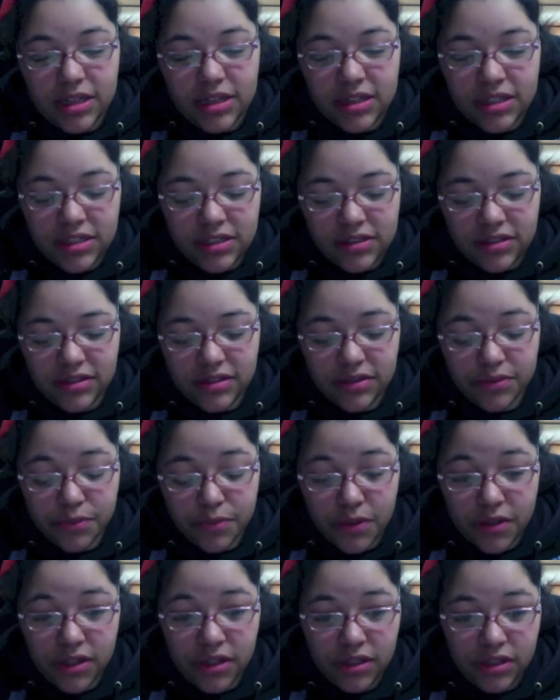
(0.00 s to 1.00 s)
This
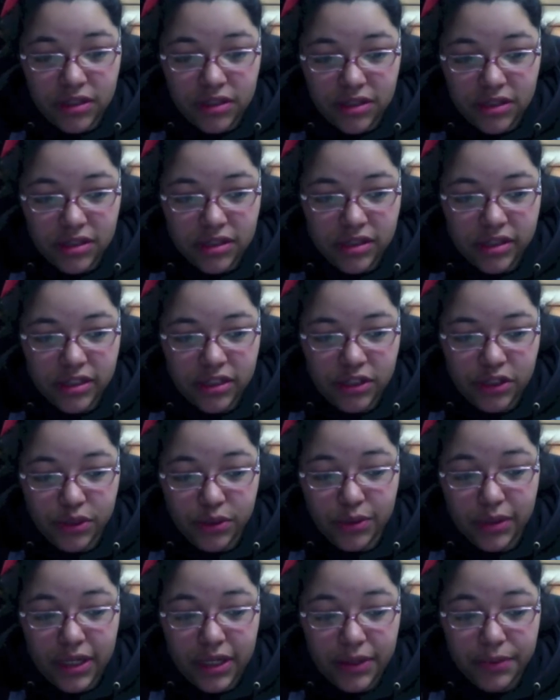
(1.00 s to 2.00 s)
one like
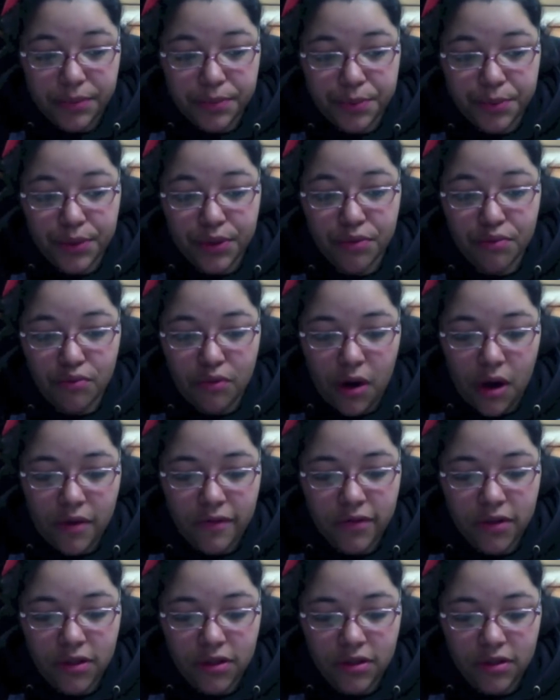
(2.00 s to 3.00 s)
duet with
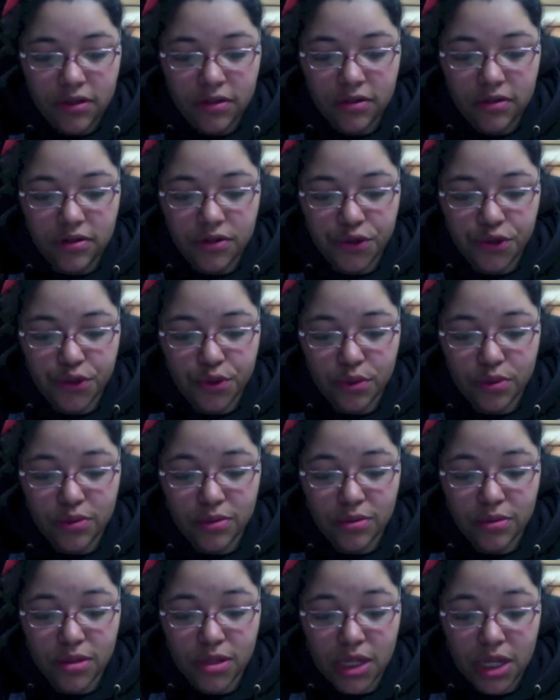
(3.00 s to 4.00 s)
Ravi showed
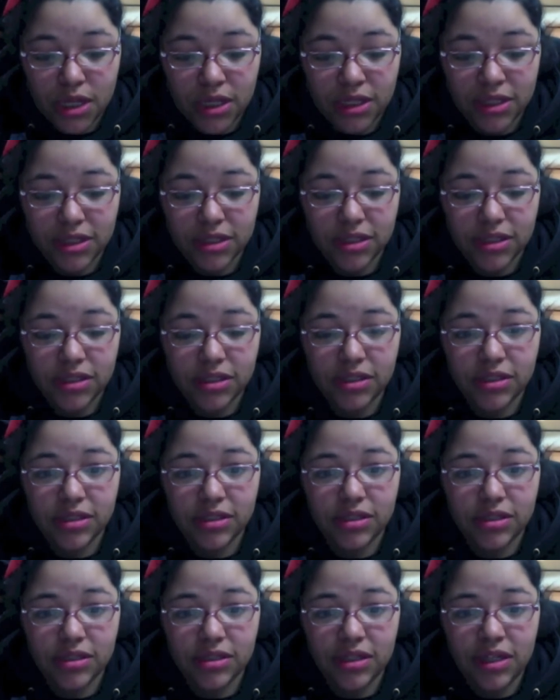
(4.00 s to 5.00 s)
that like
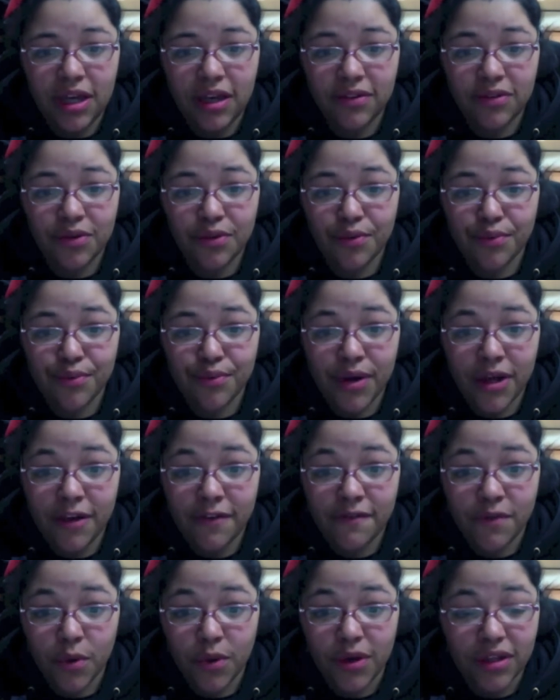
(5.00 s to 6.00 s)
he has a
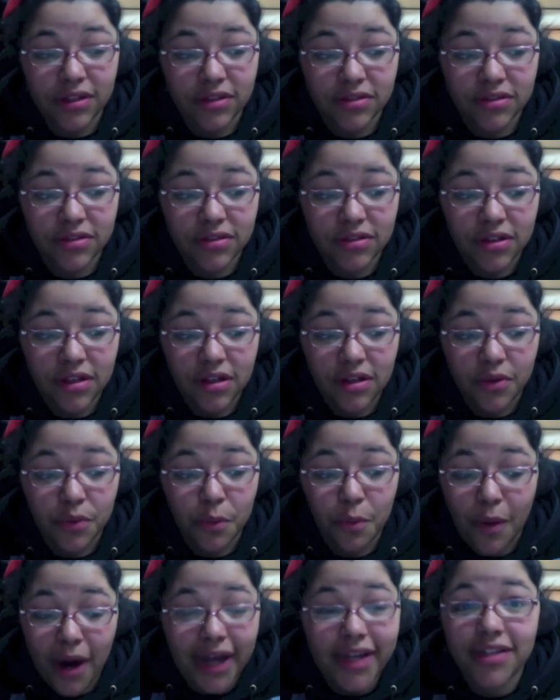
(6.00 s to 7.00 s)
great voice.
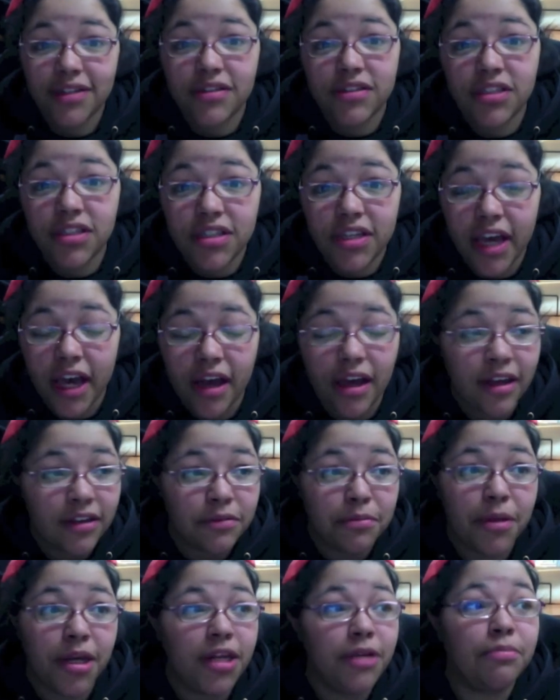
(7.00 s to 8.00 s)
Why doesn't he get as
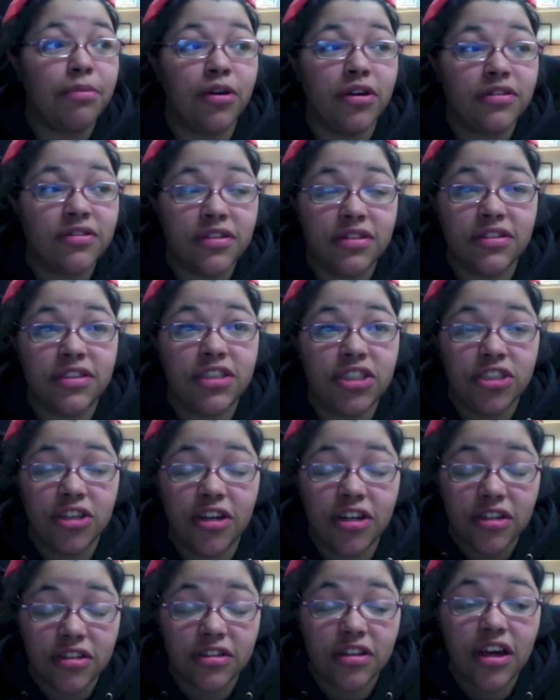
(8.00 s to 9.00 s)
many parts as he
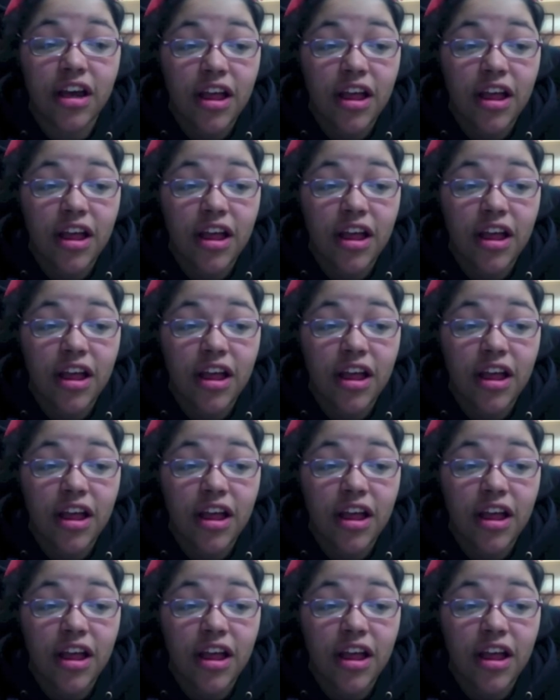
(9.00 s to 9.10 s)
does?